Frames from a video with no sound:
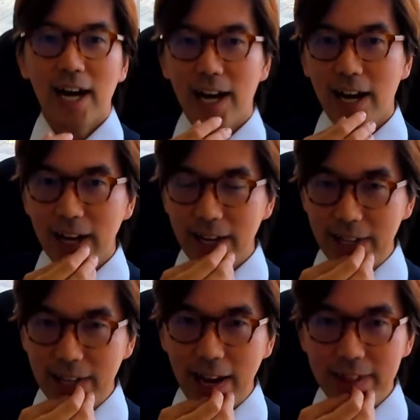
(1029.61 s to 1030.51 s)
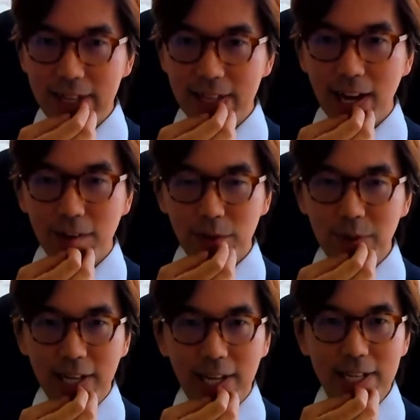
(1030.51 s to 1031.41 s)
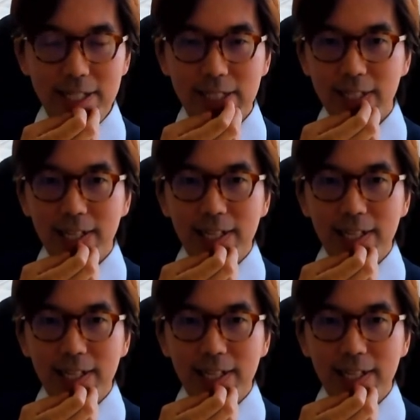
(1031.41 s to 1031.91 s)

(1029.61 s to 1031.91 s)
Uh, I think that will be the case.